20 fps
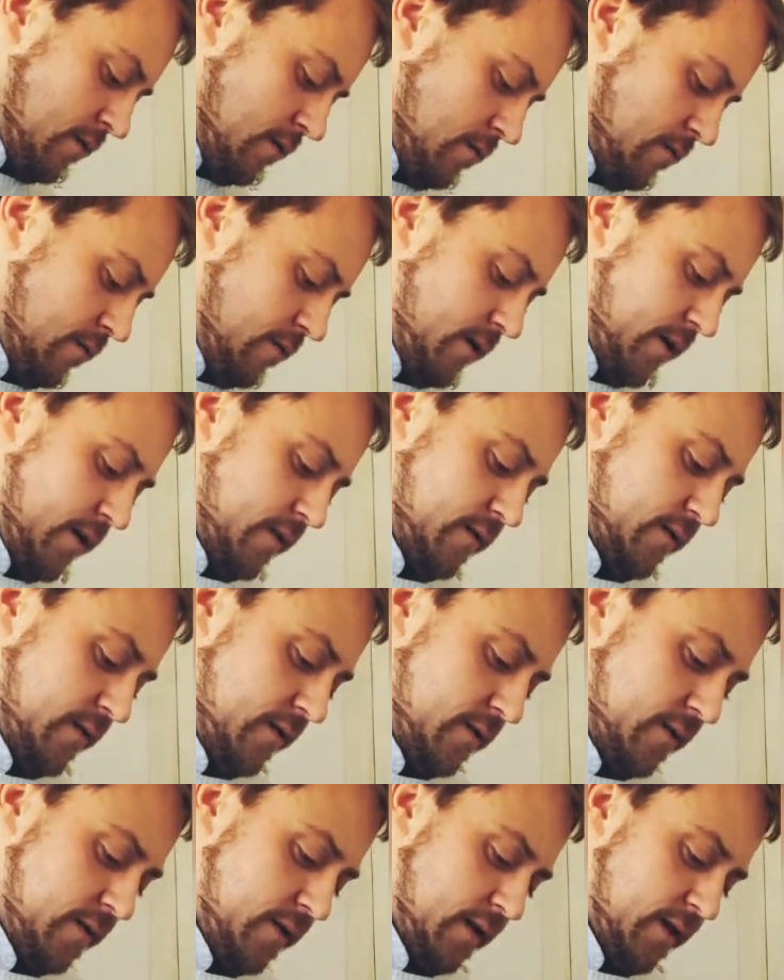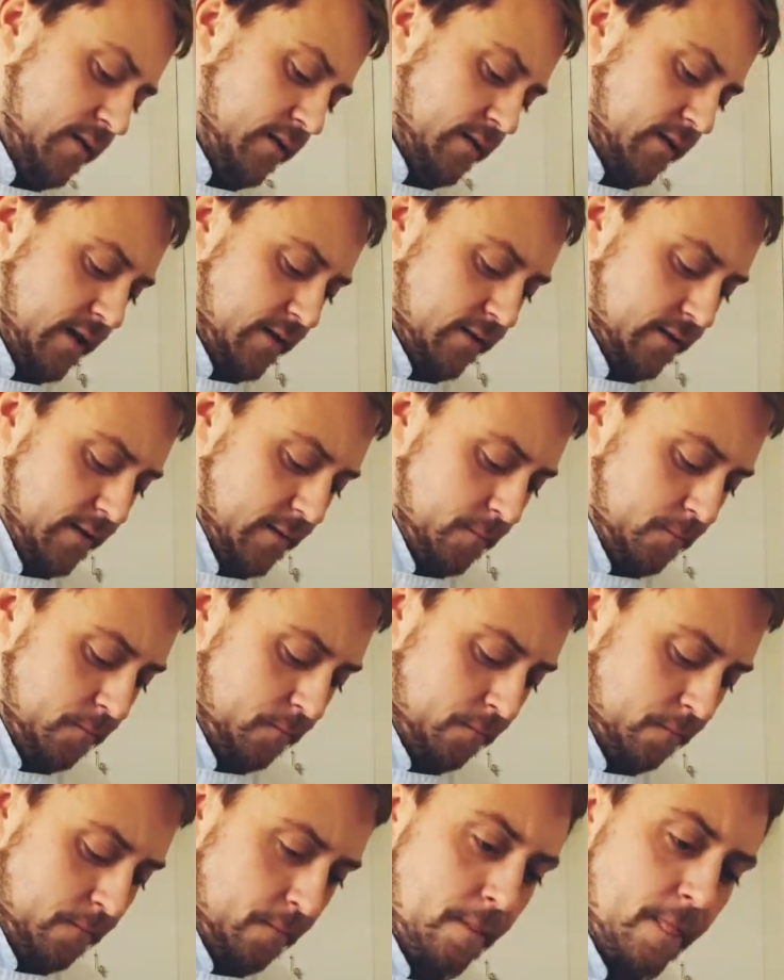Right, that's that done.
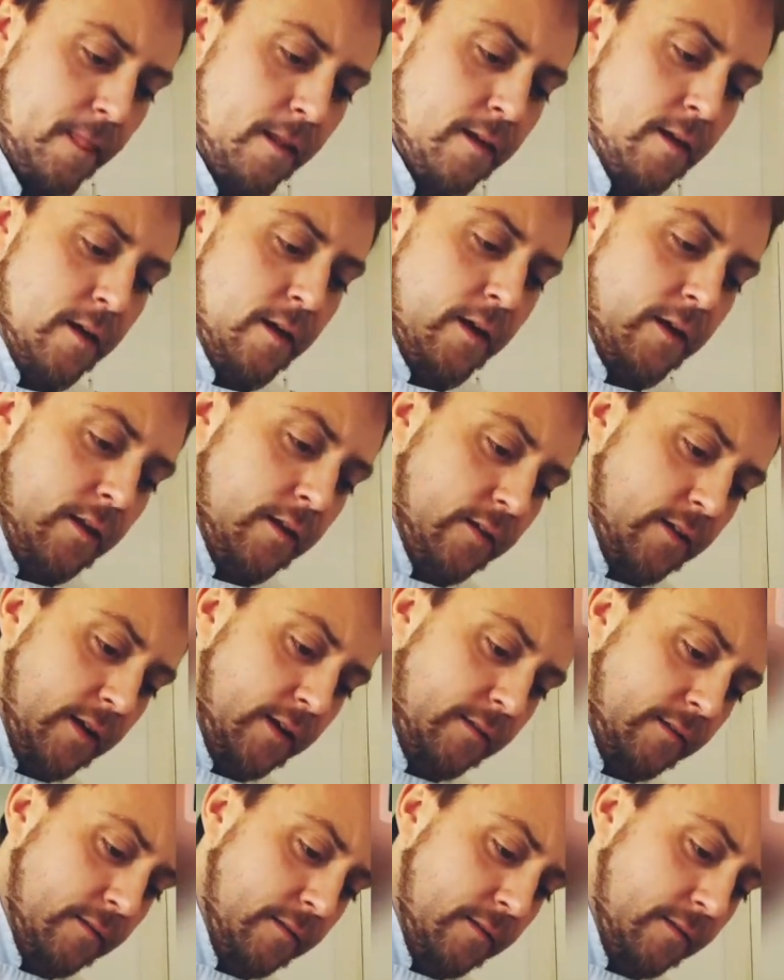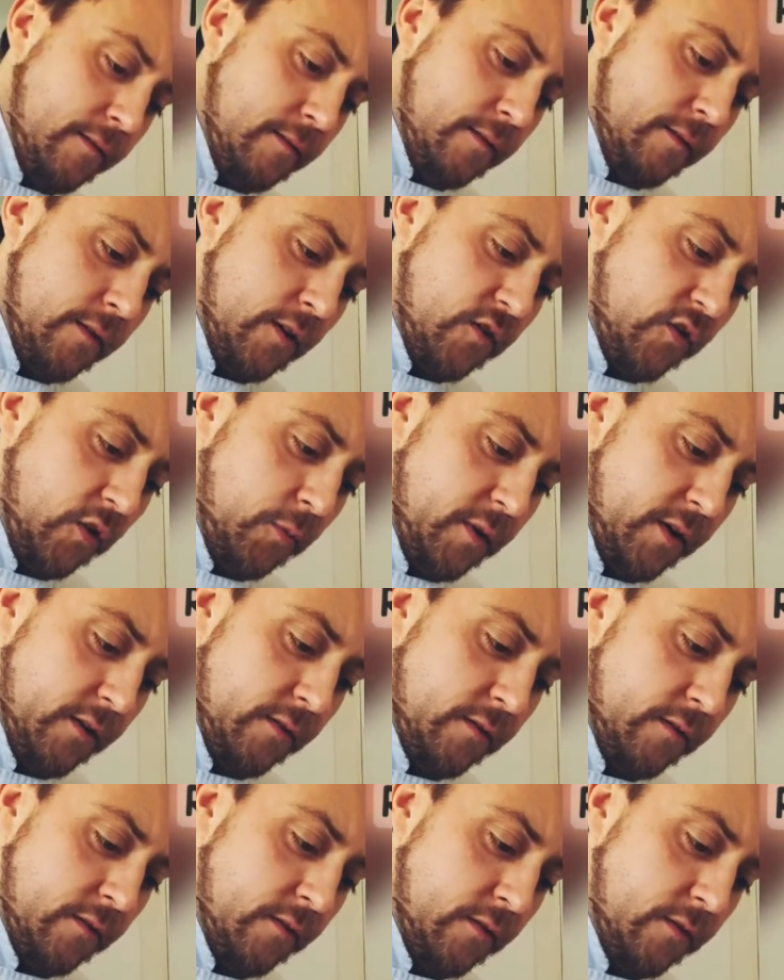Then
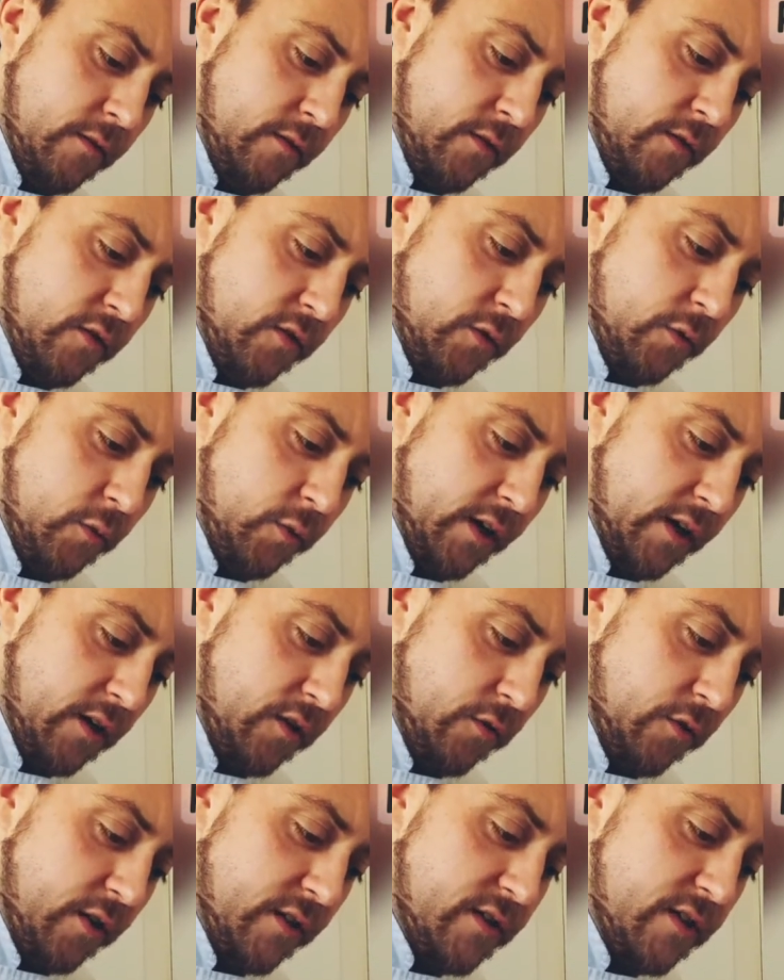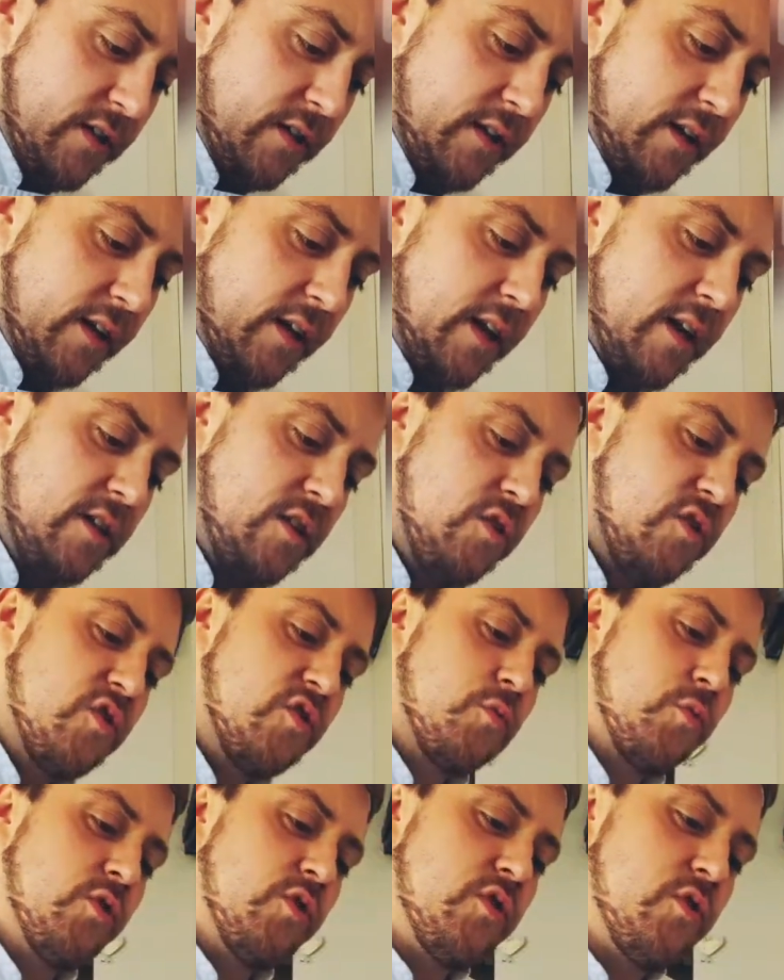topping. So you want to get your icing, and again you
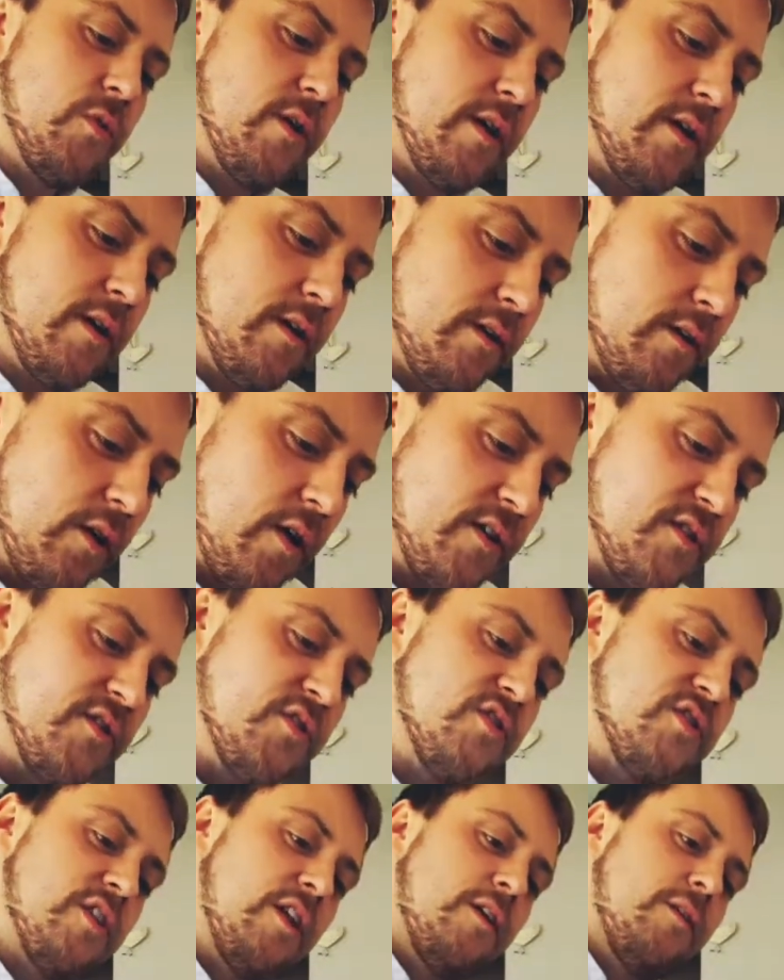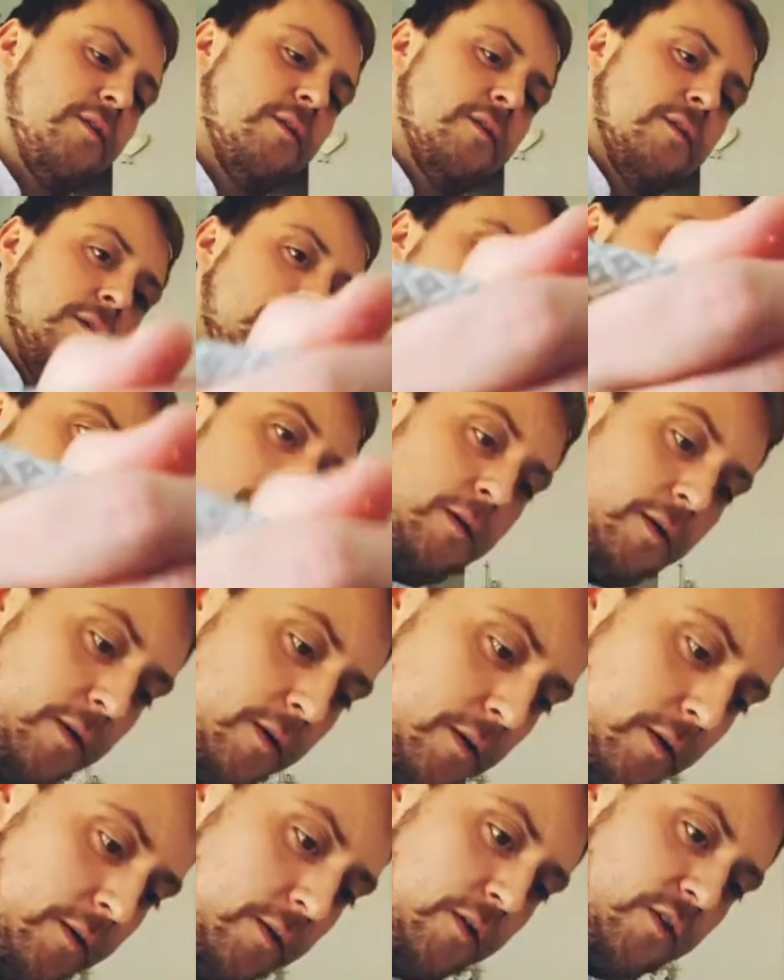just want to do it nice and slow,
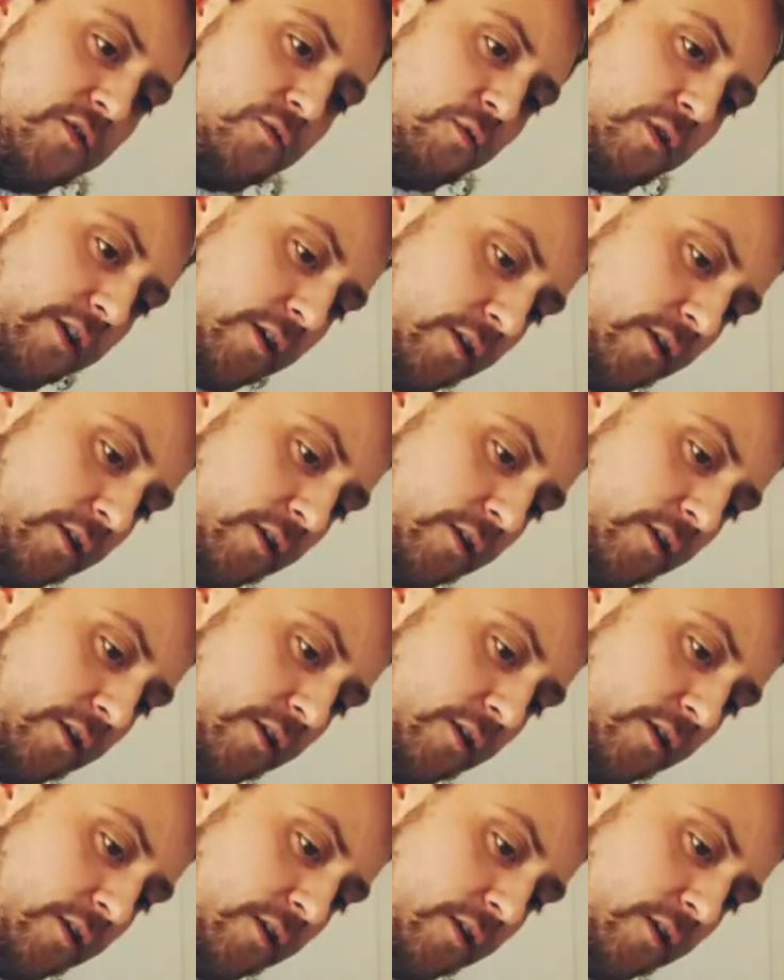nice runny